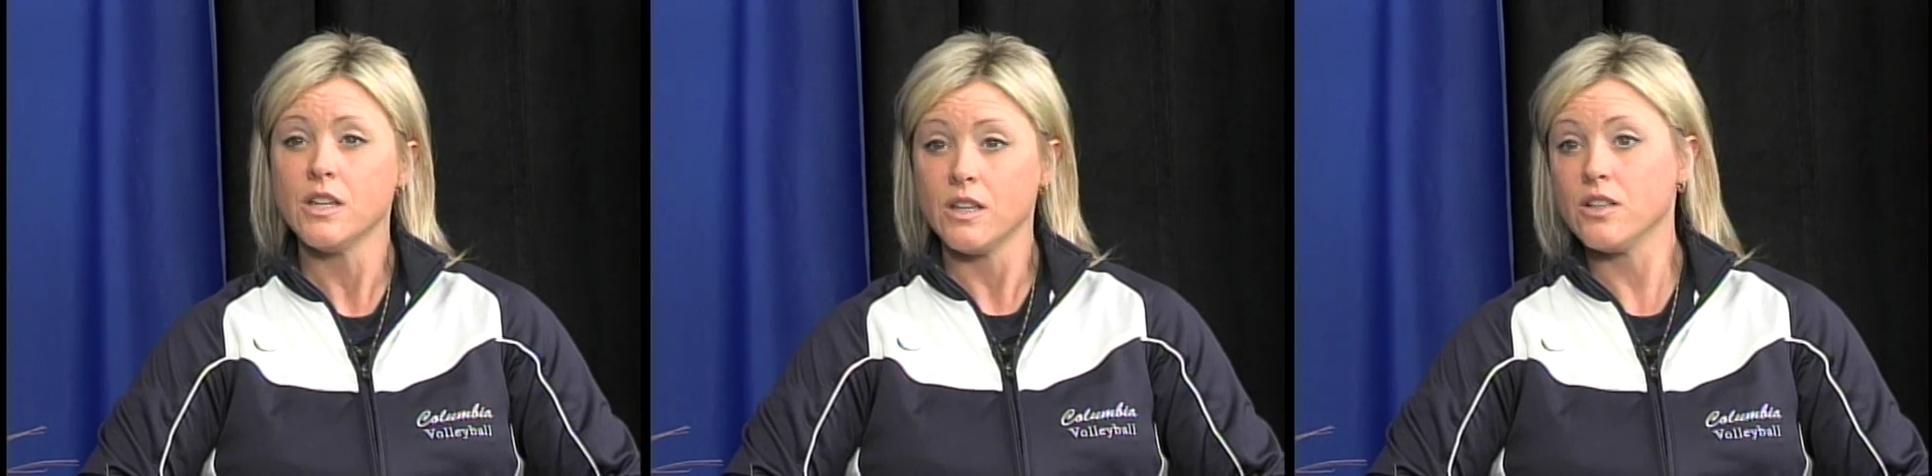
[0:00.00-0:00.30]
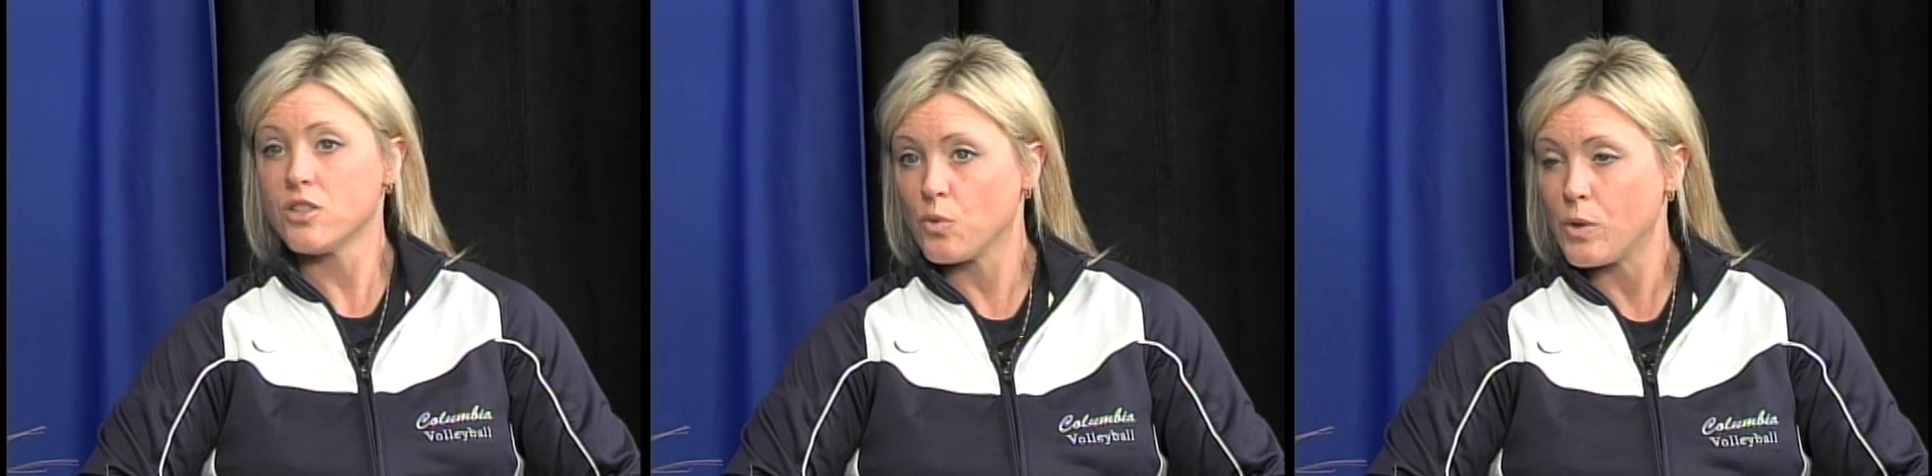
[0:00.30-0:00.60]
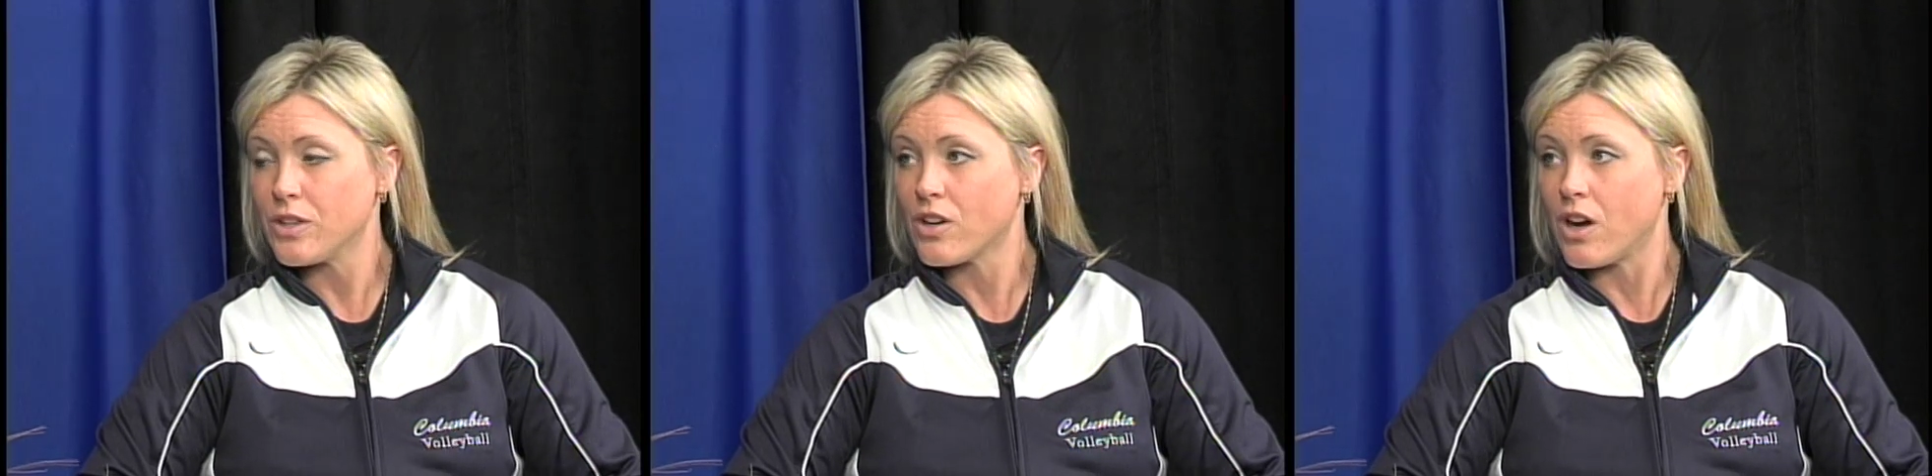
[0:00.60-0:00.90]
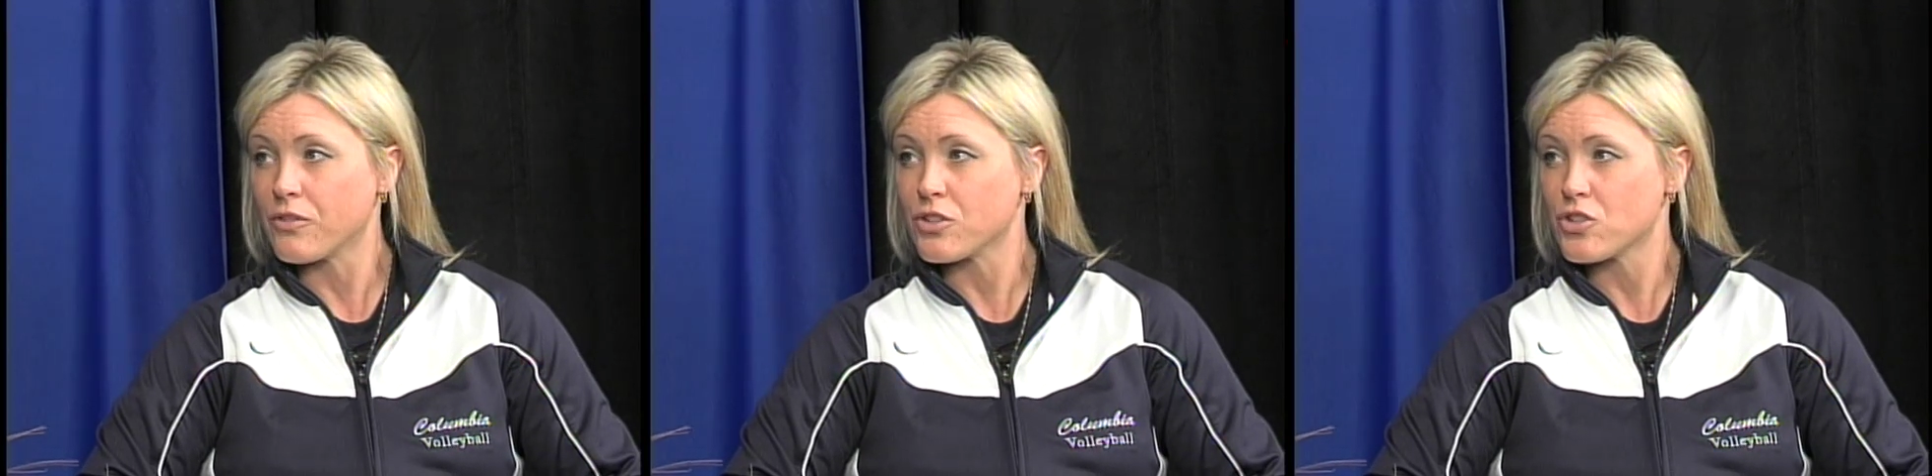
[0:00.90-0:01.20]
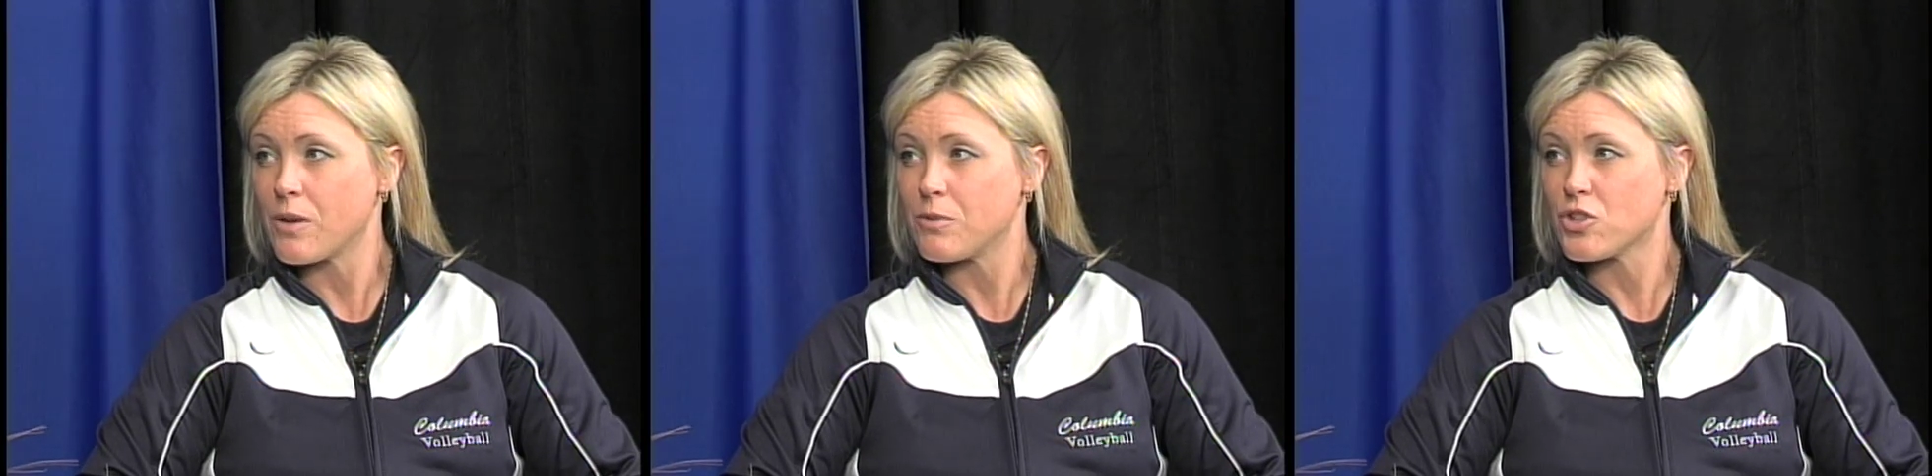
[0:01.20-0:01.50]
to win the conference
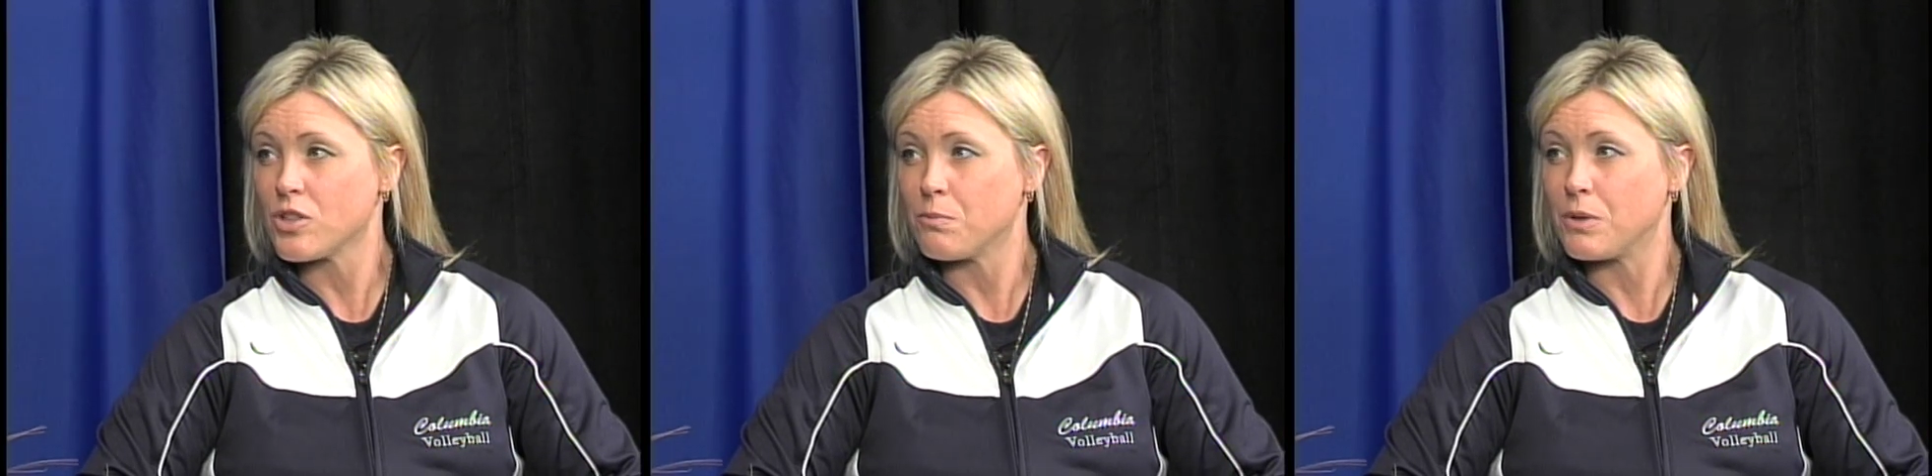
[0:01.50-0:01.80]
championship, right.